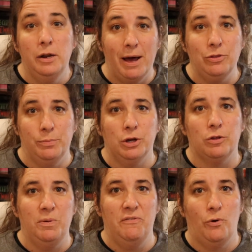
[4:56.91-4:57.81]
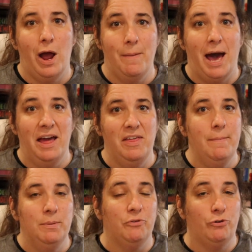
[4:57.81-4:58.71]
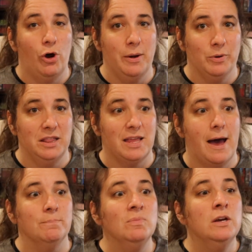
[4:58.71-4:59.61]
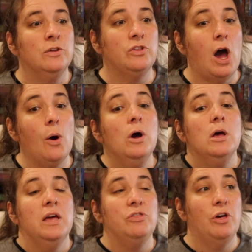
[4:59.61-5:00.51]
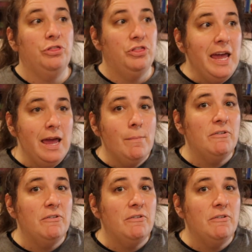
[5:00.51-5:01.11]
about the books before I buy them and before I read them. So The theme